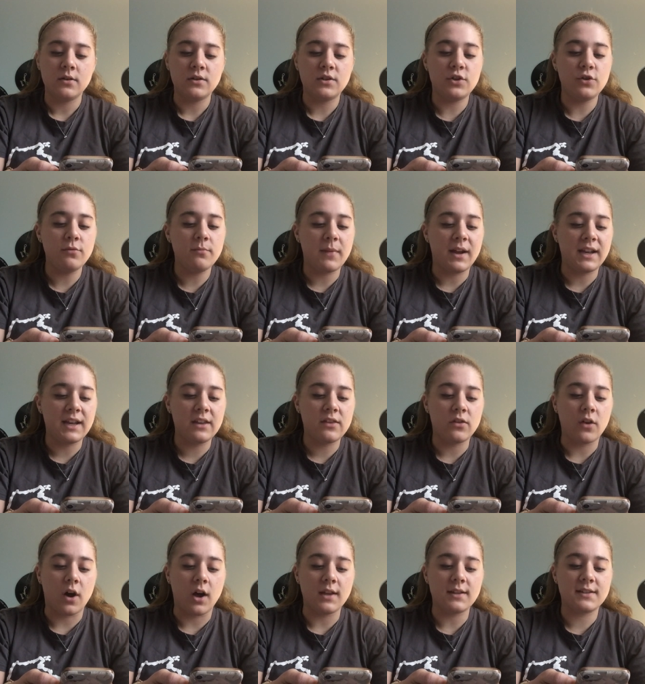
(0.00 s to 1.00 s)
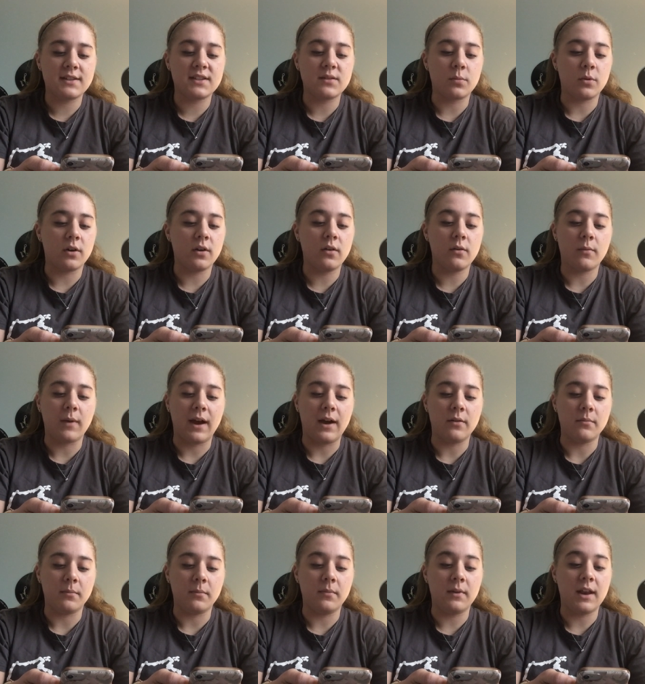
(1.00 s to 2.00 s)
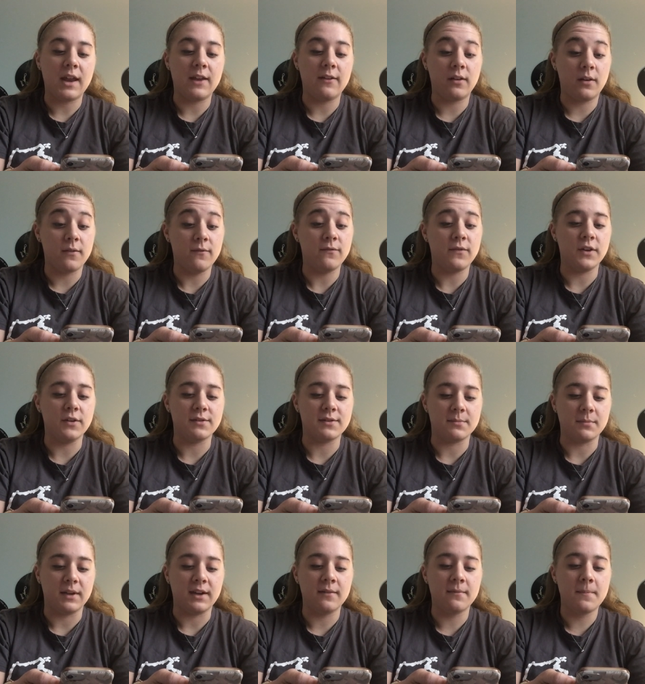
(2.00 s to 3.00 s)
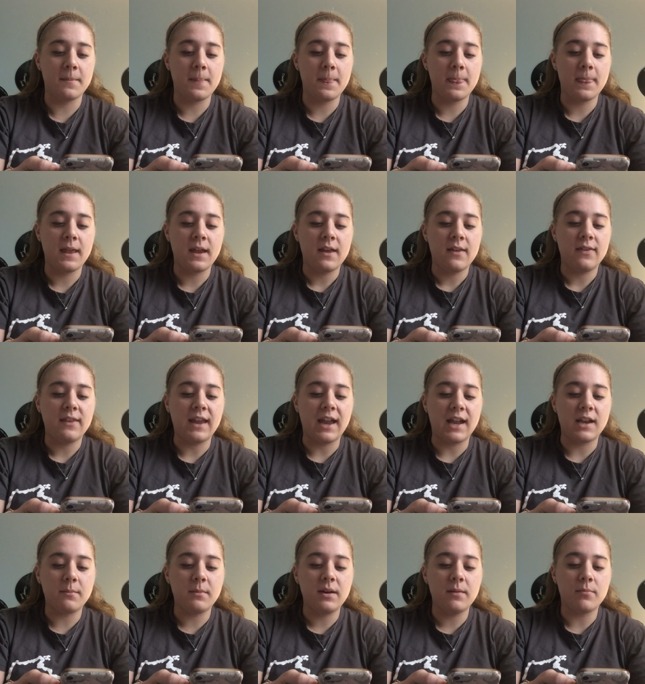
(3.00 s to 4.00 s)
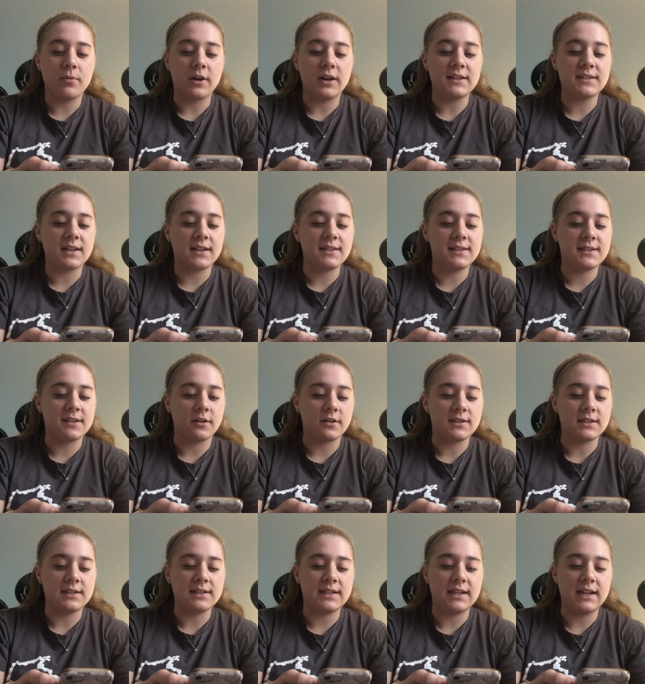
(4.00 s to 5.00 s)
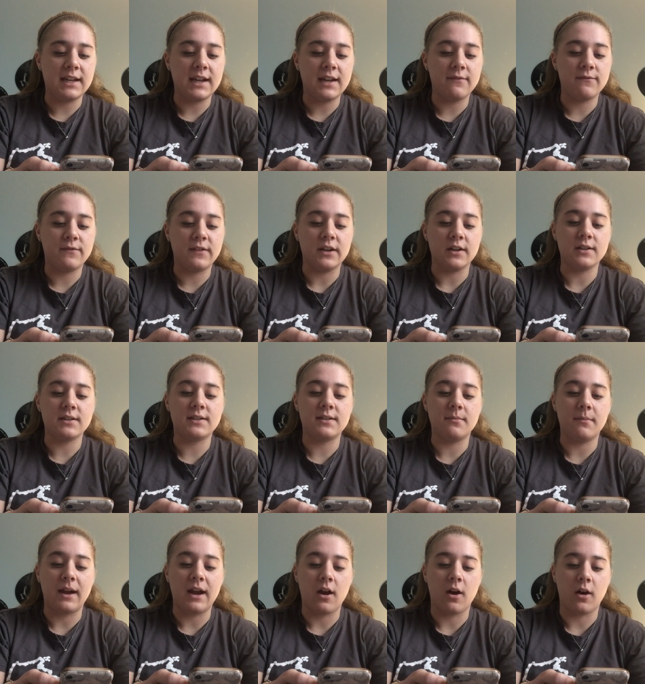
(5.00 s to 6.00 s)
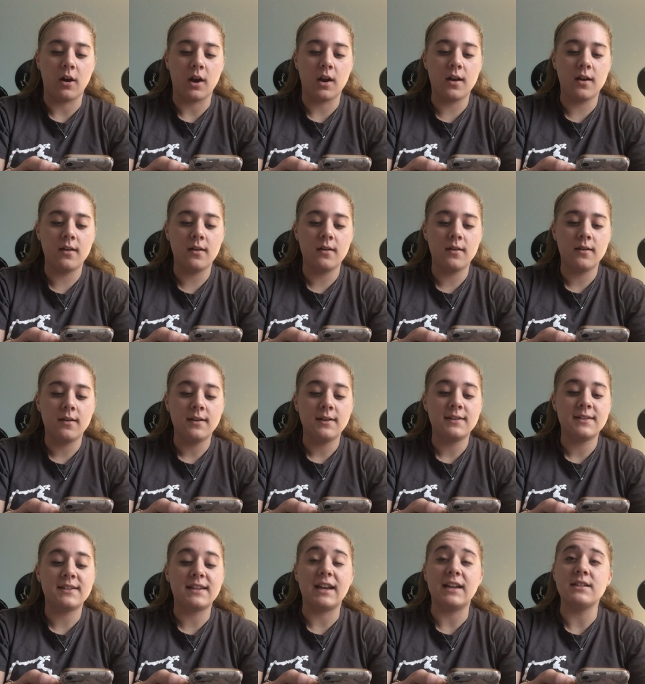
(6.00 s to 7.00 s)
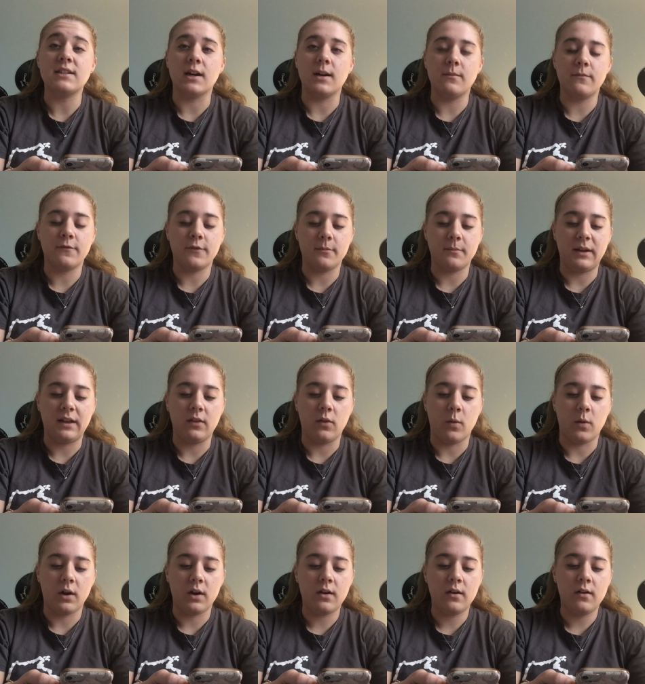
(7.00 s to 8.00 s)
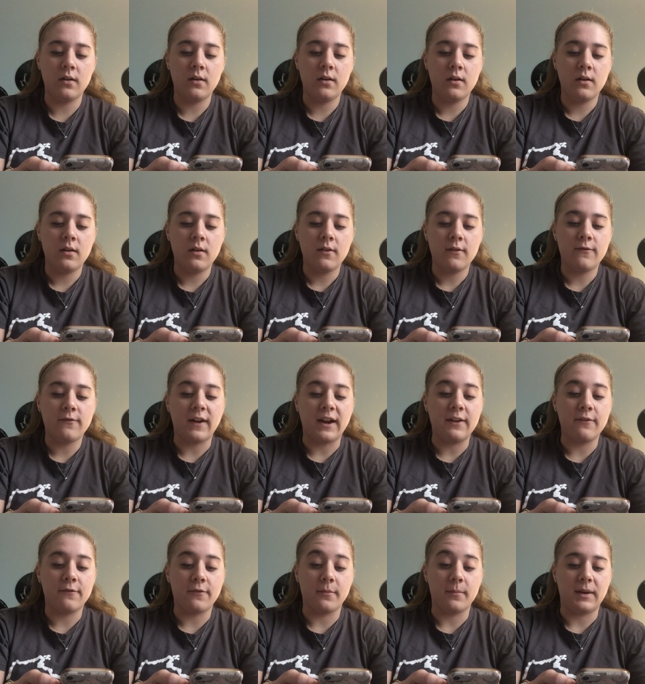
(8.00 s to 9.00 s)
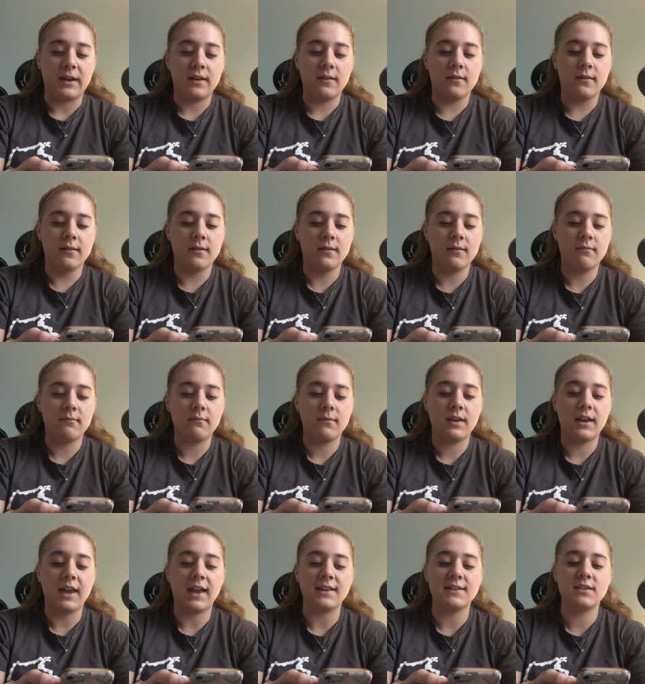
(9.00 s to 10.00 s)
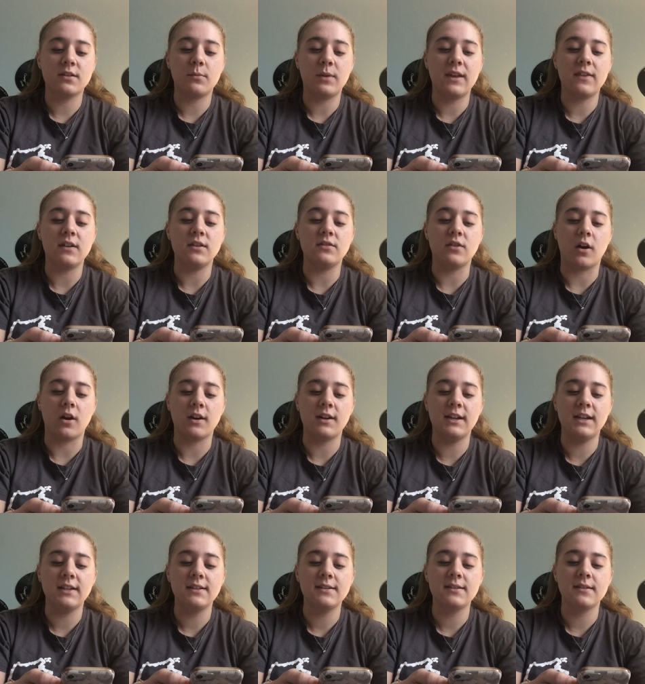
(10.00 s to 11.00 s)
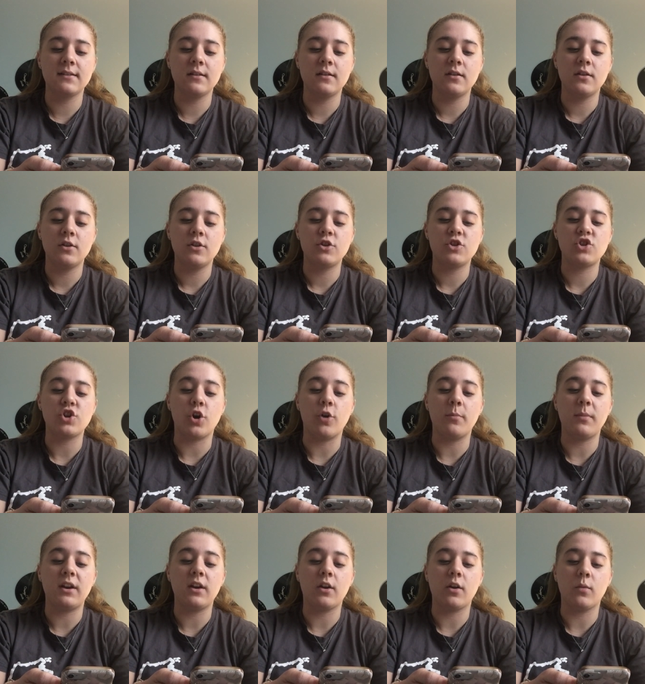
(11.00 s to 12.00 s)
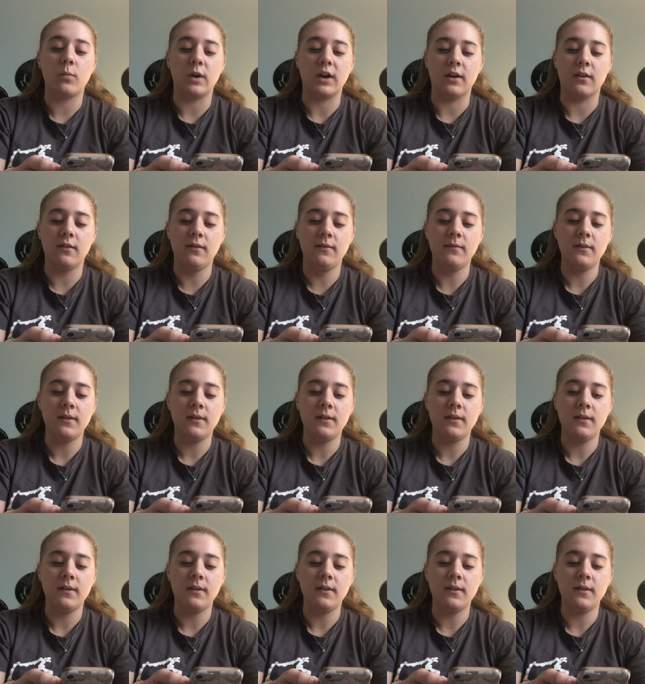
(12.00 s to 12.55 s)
Too many thoughts swirl around and confuse me. The enemy brings uncertainty and fear to my heart. Stand up for me, Lord. Fight for me. Cast away the darkness. Show me your will.